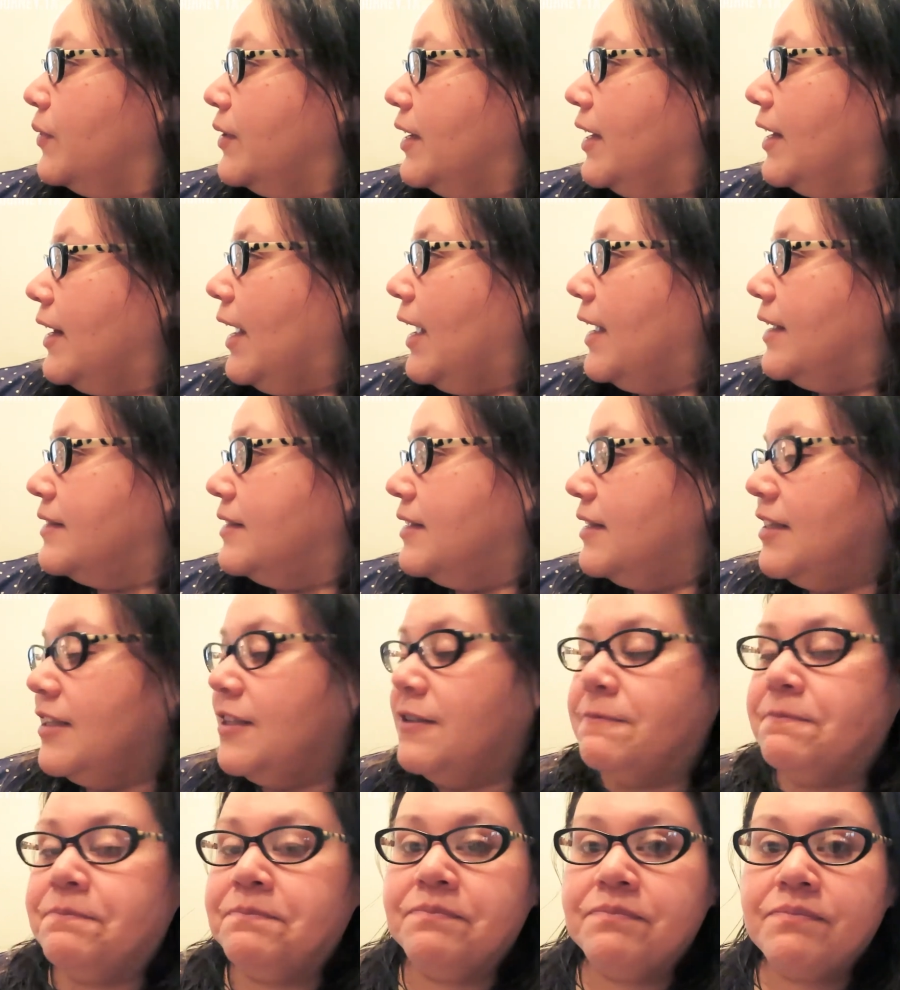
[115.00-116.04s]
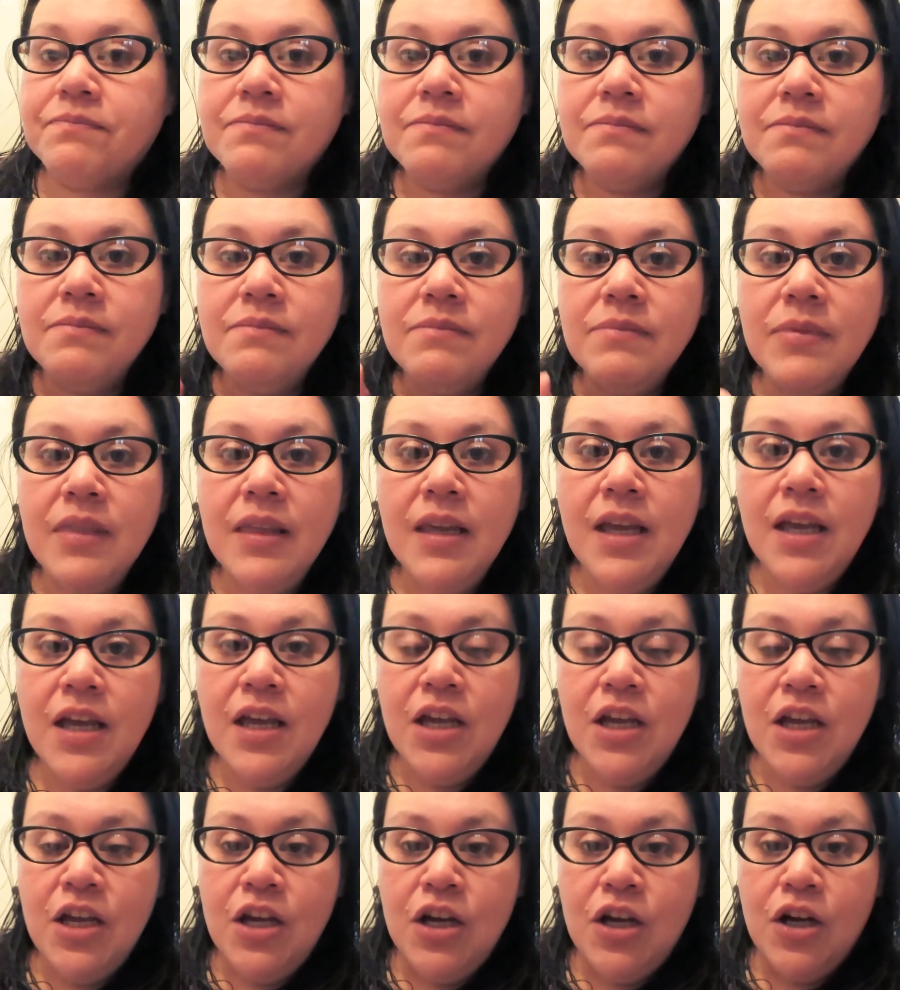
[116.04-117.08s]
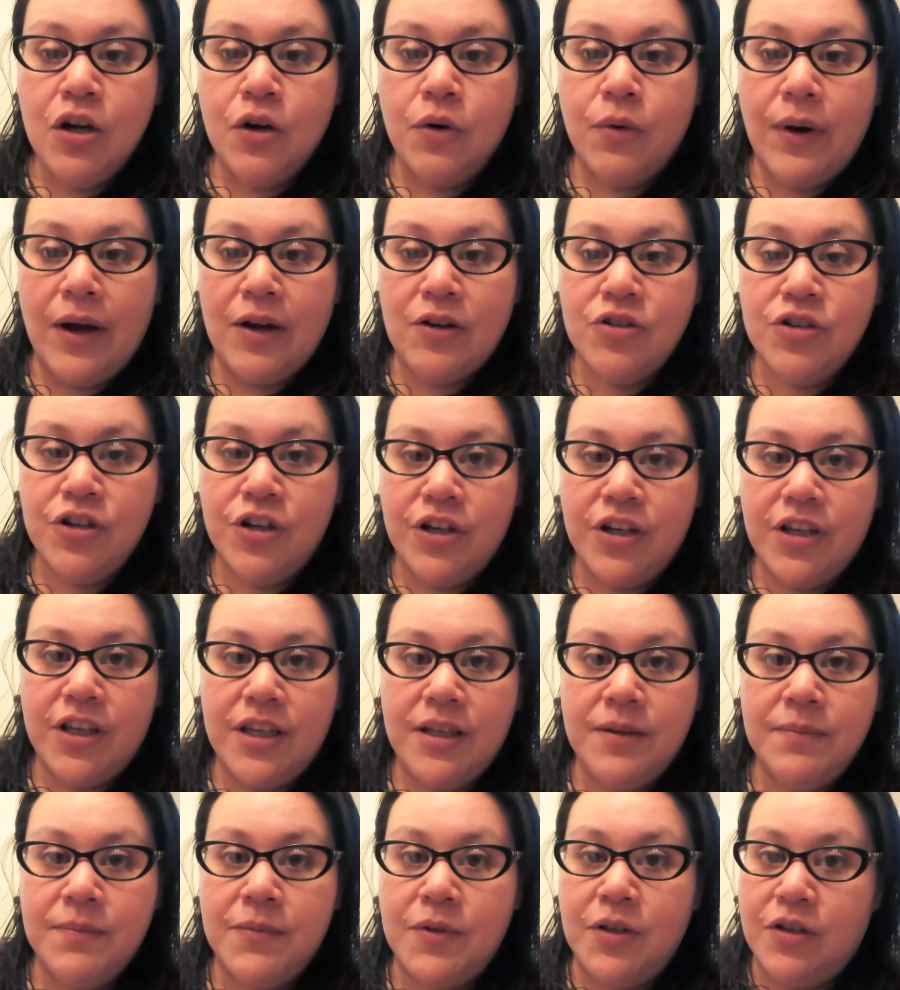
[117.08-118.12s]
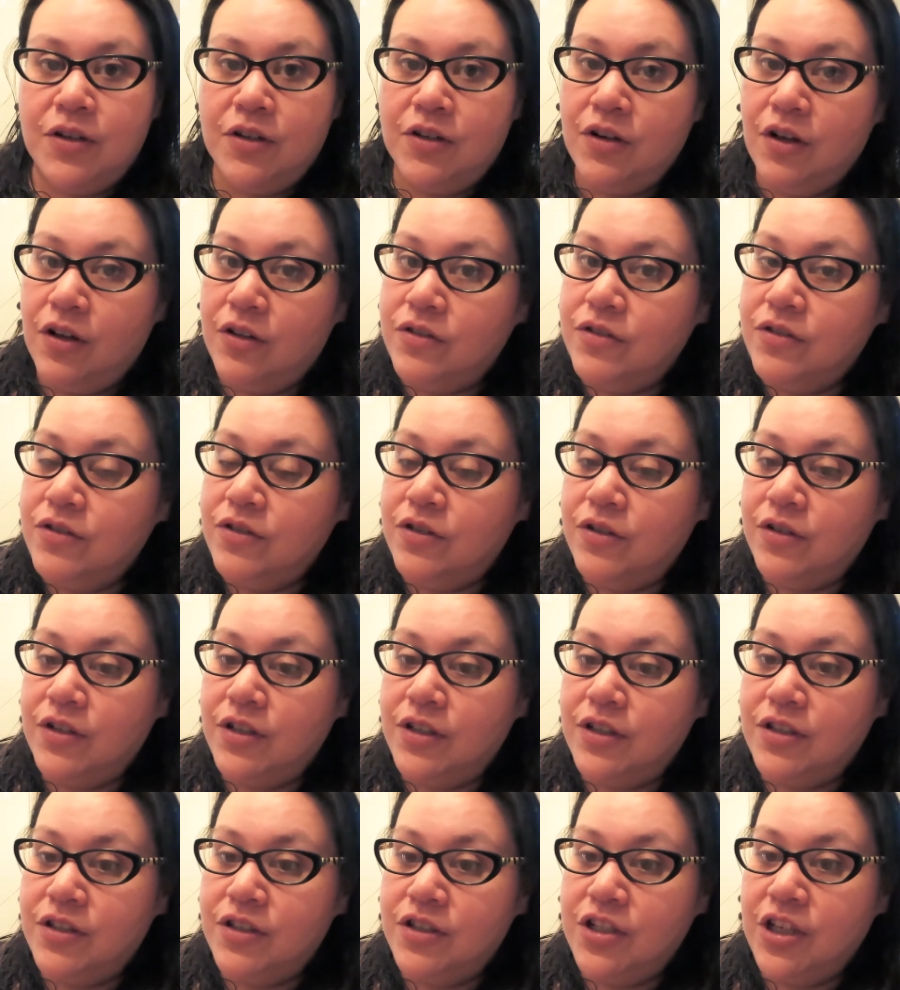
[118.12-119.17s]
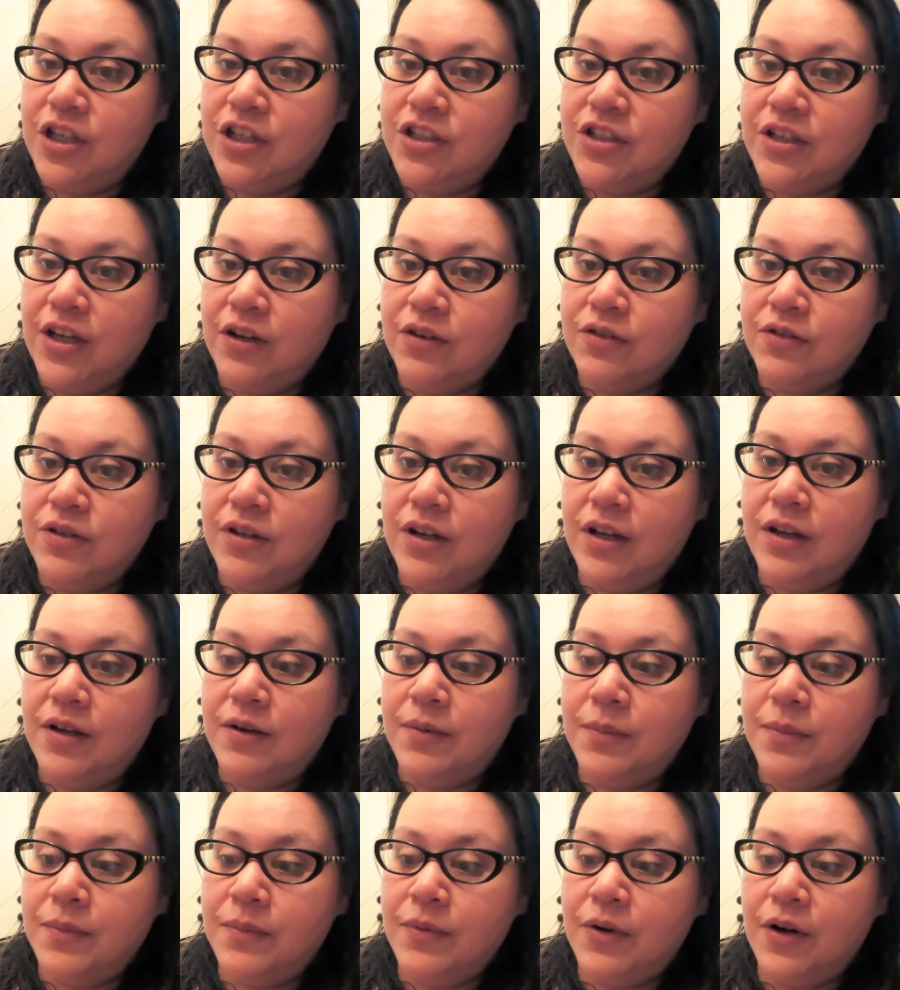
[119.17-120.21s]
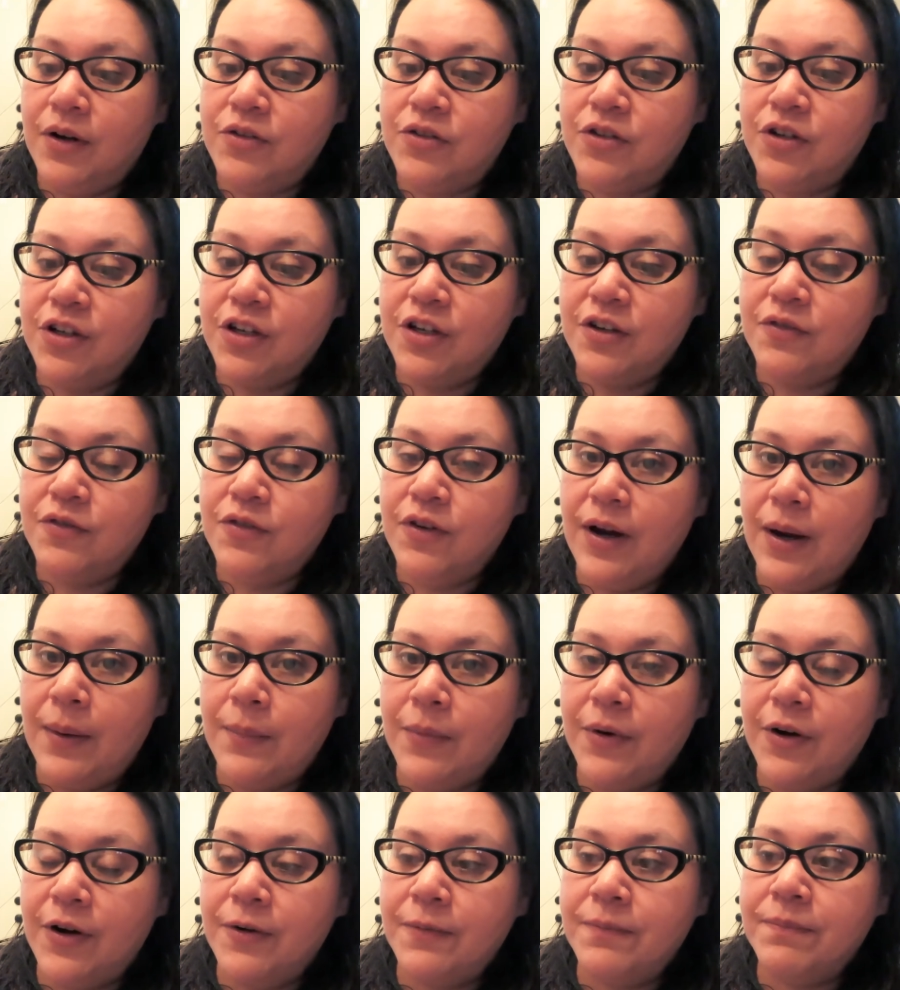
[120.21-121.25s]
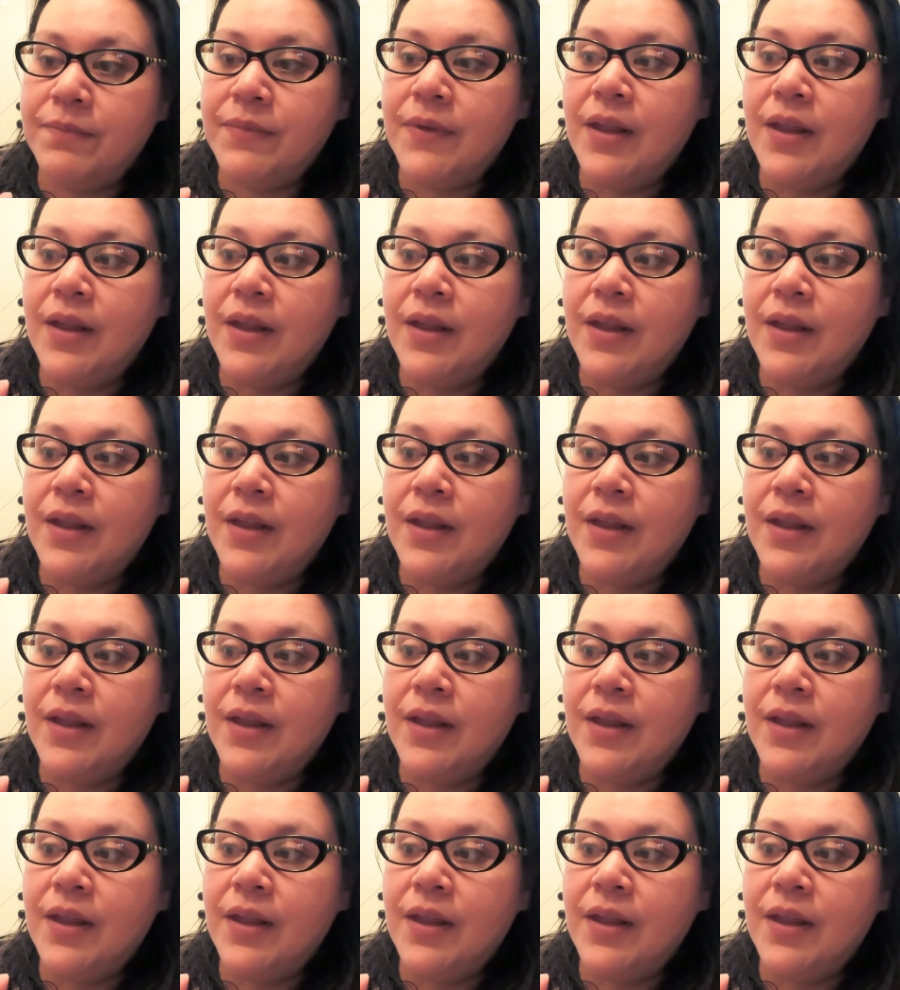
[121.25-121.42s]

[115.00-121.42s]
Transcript: it has in it. Ground turkey. You can change out ground turkey for hamburger.